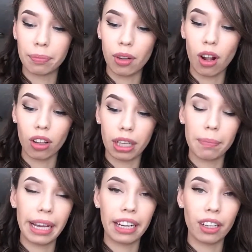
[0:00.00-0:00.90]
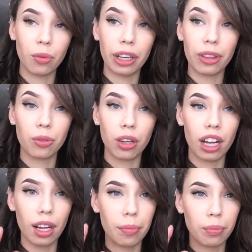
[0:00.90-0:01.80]
all compare with
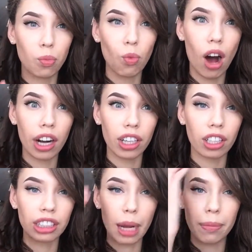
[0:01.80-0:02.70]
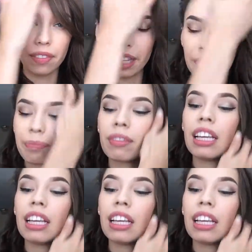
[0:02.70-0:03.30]
water on top of them.